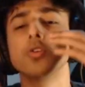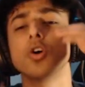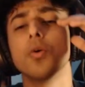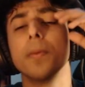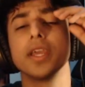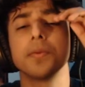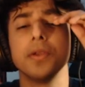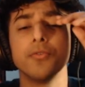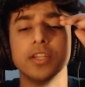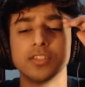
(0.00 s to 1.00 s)
don't make
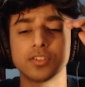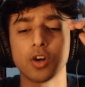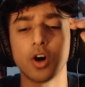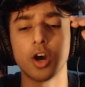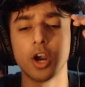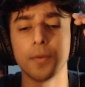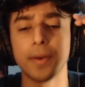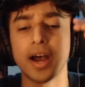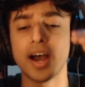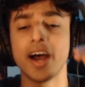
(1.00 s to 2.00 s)
me restart,
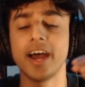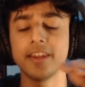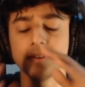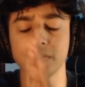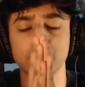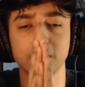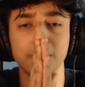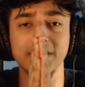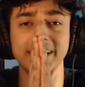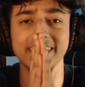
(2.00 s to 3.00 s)
man.
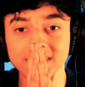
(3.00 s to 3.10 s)
Please.